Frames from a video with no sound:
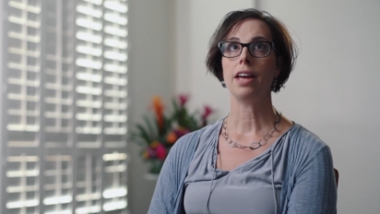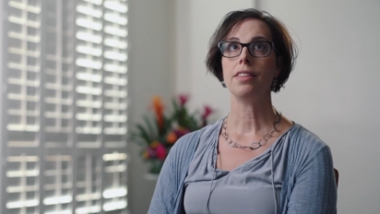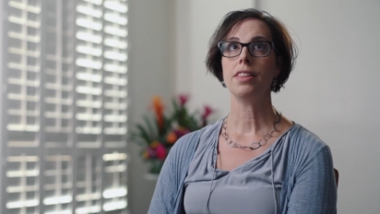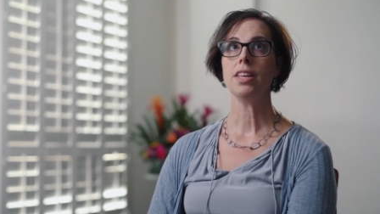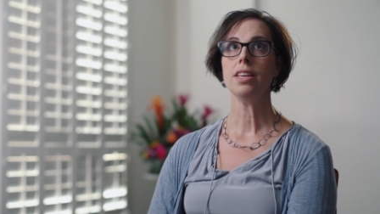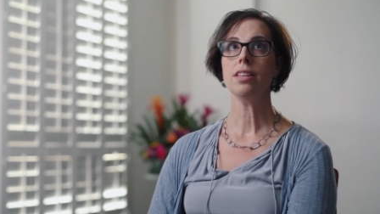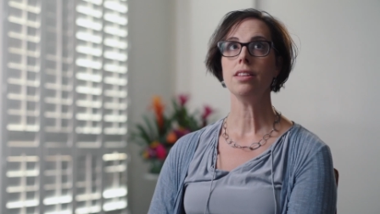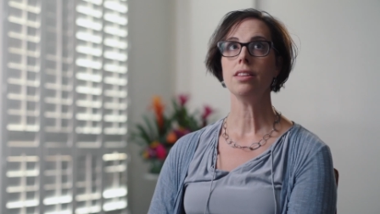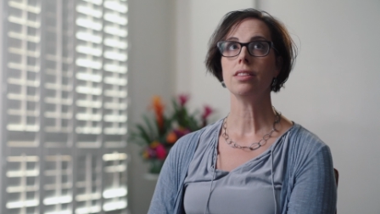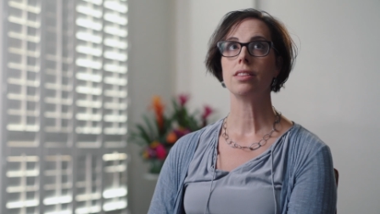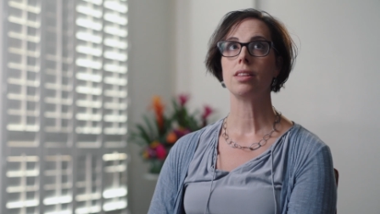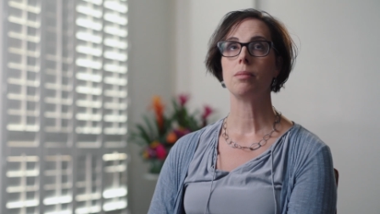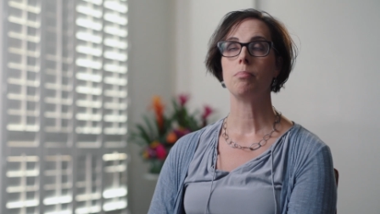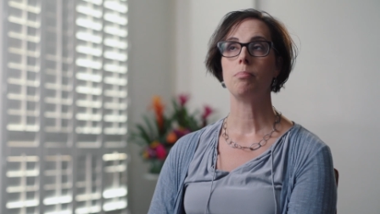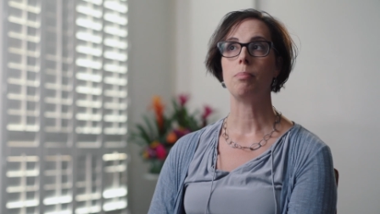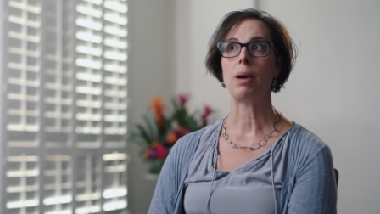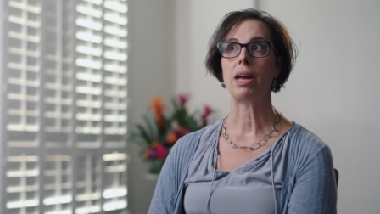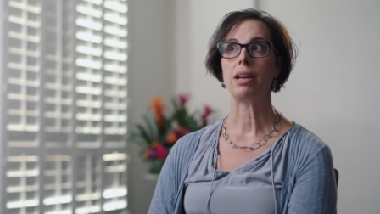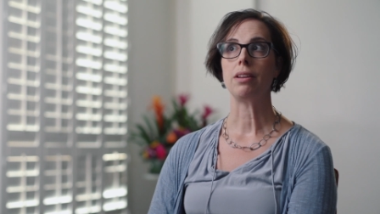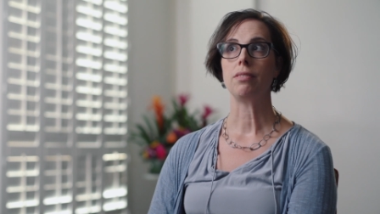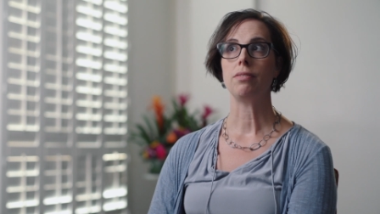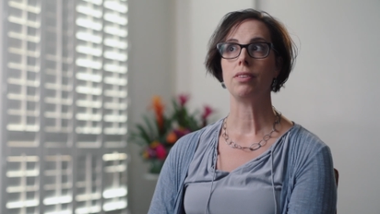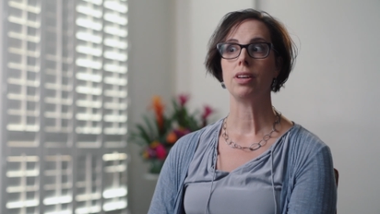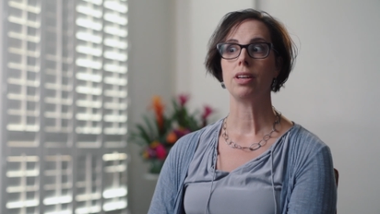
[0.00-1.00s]
I think the
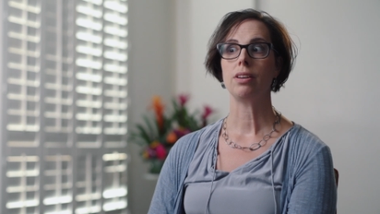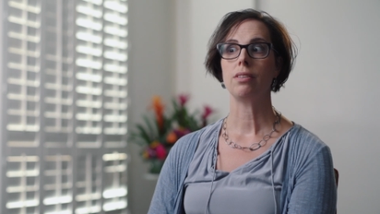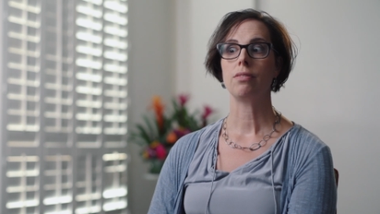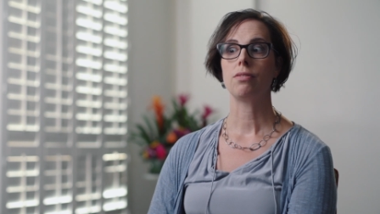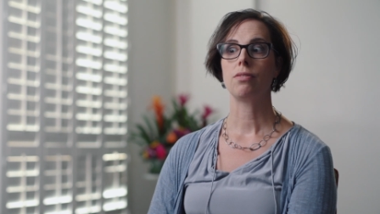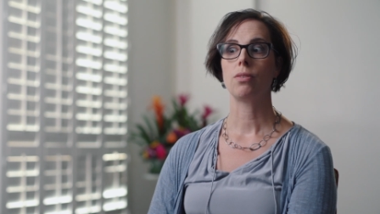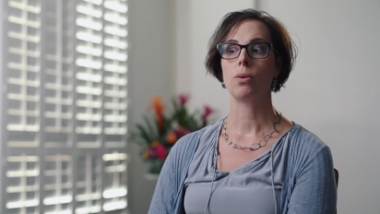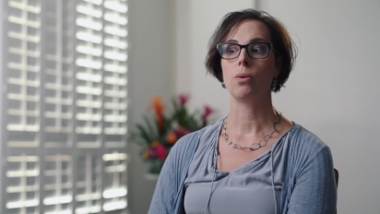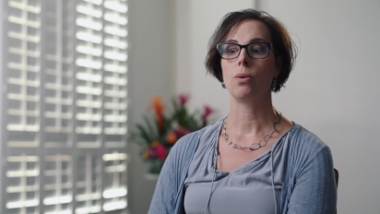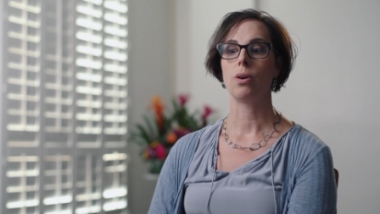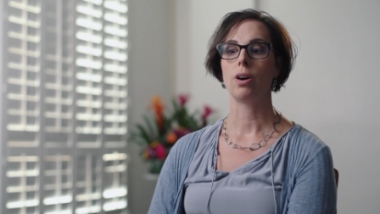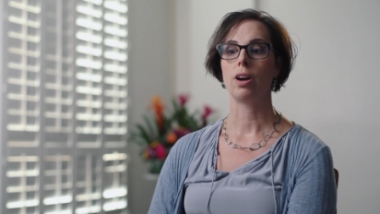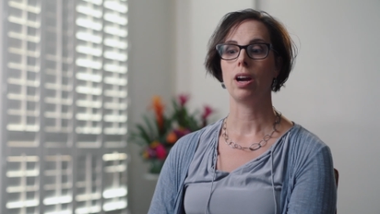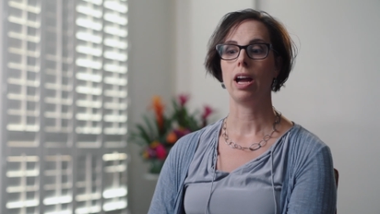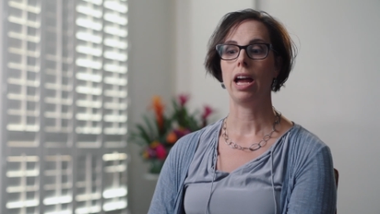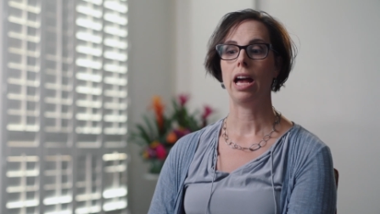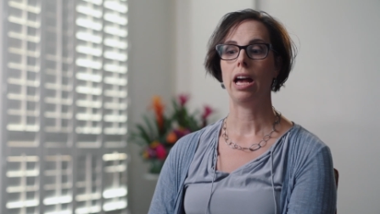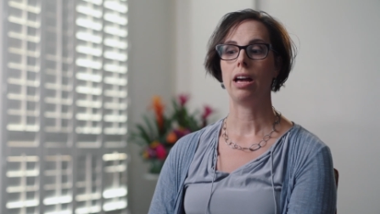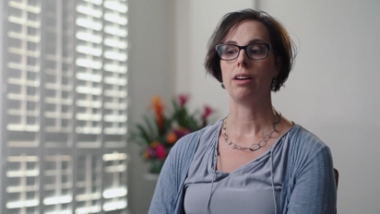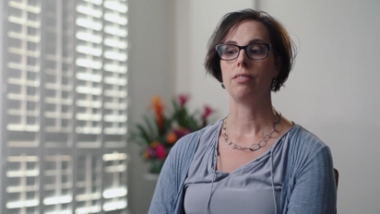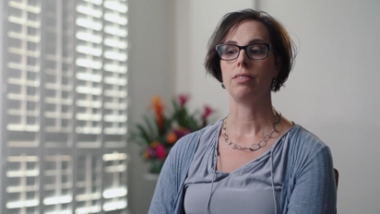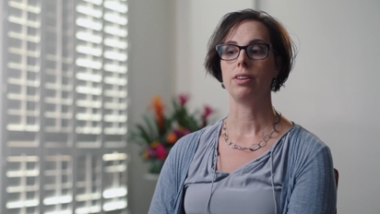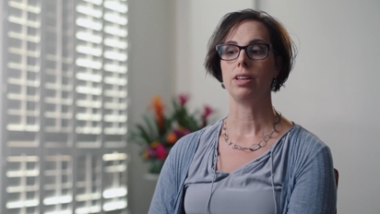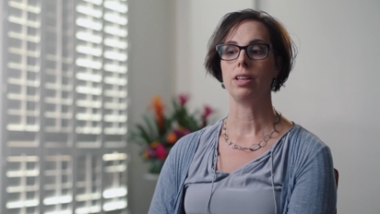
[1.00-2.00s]
benefit for
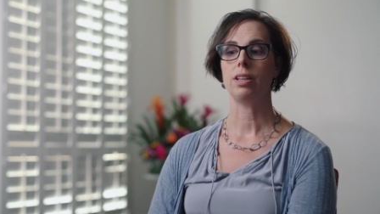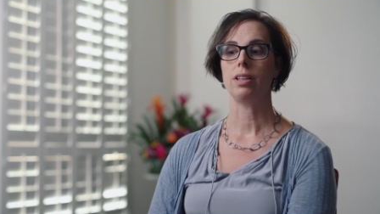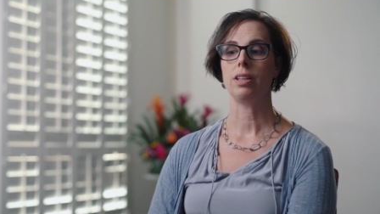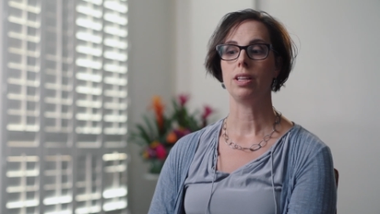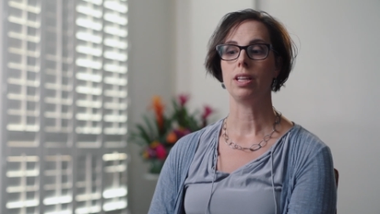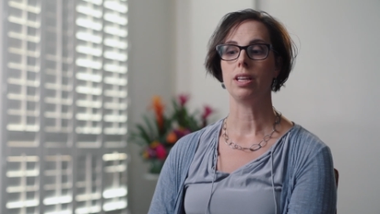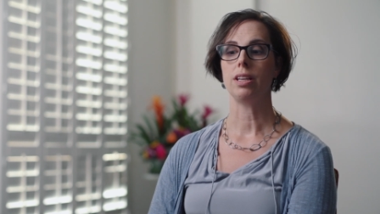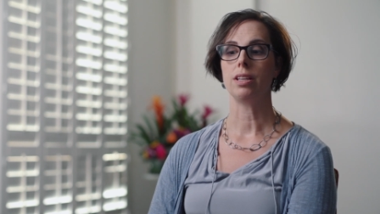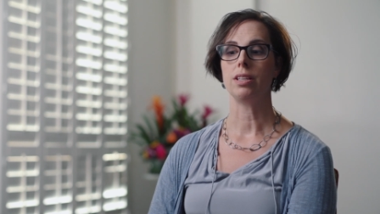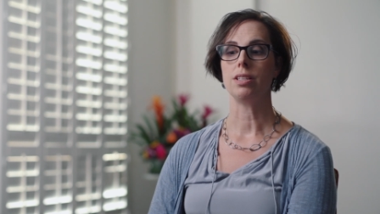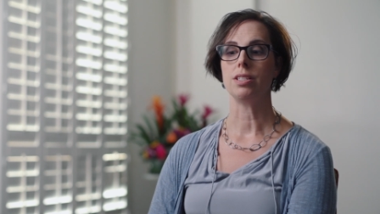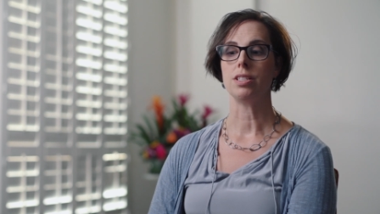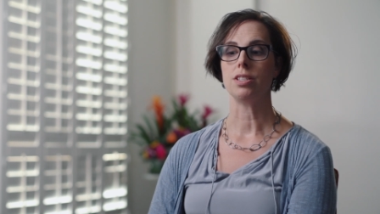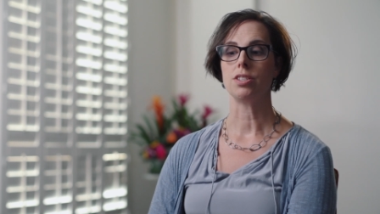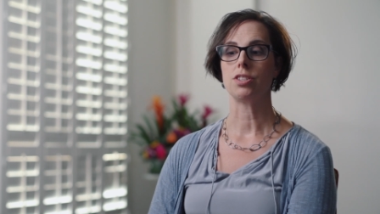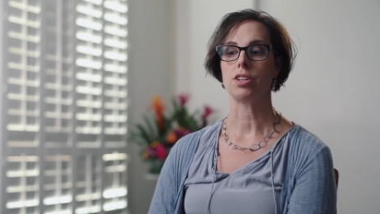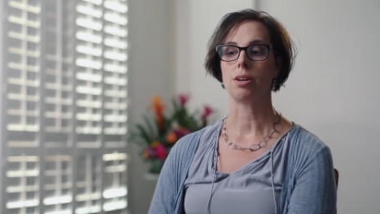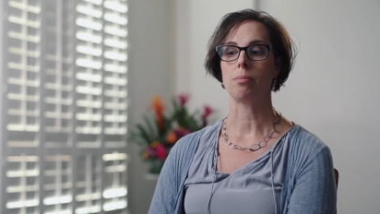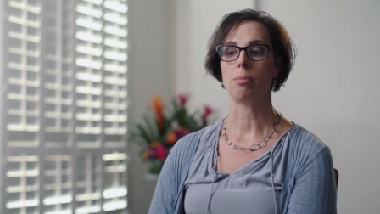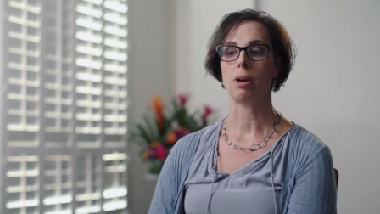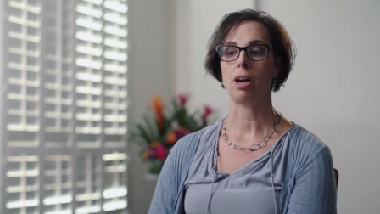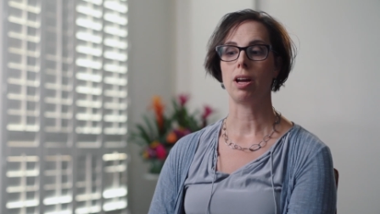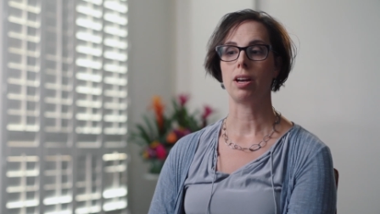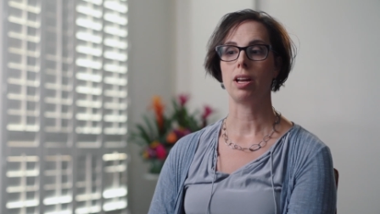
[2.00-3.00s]
having the
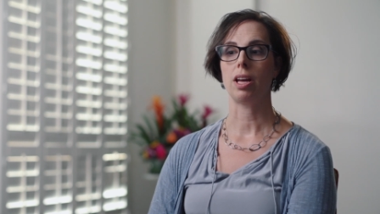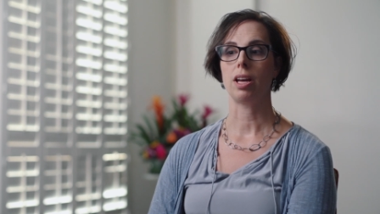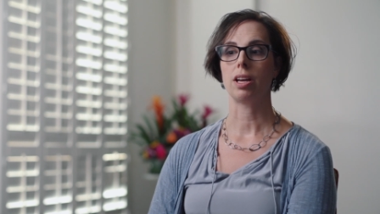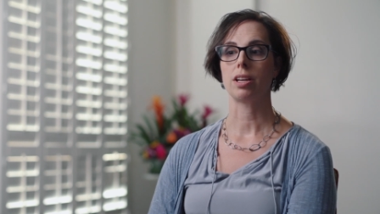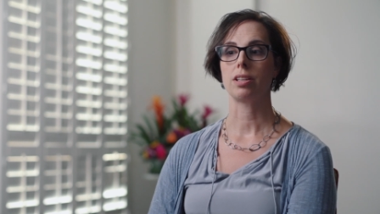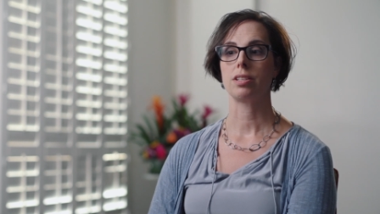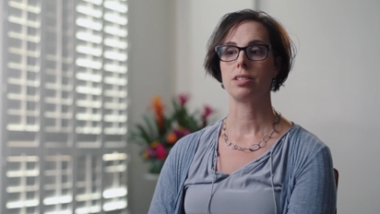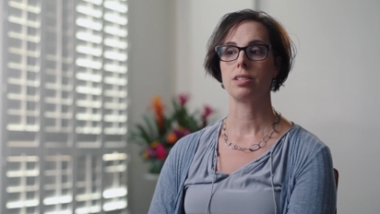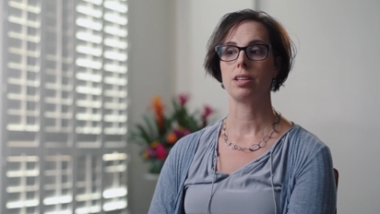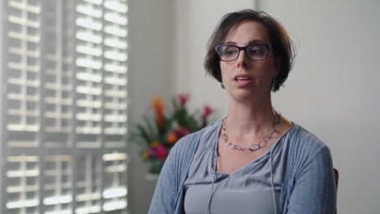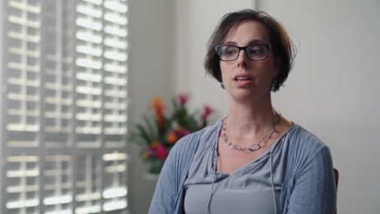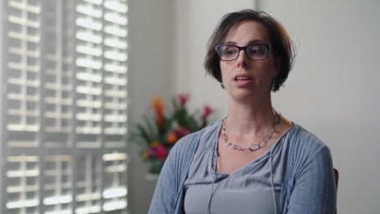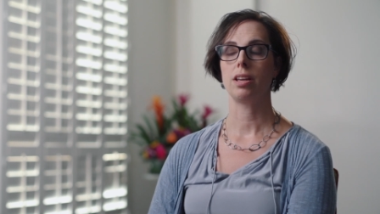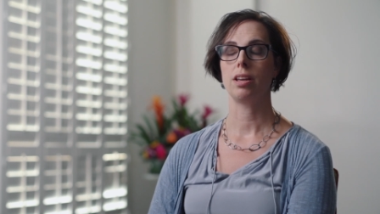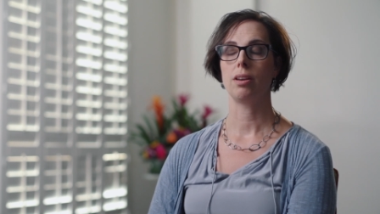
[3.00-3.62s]
Indicia product